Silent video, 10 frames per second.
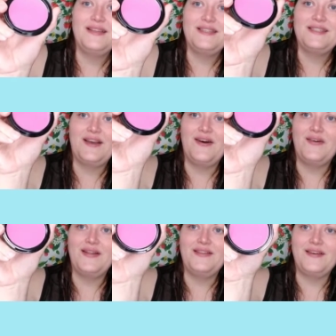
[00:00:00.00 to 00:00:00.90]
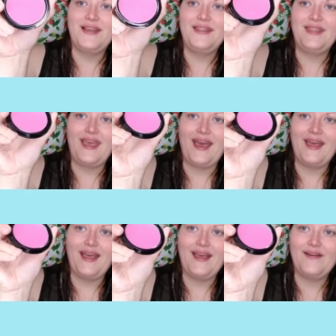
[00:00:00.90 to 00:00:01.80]
So look at
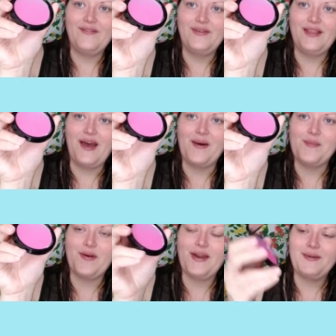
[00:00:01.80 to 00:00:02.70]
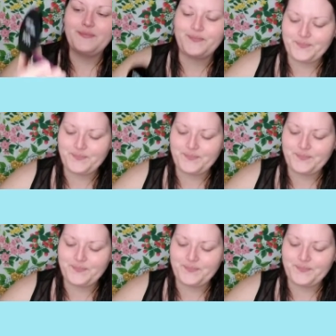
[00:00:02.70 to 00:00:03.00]
that with the ombre.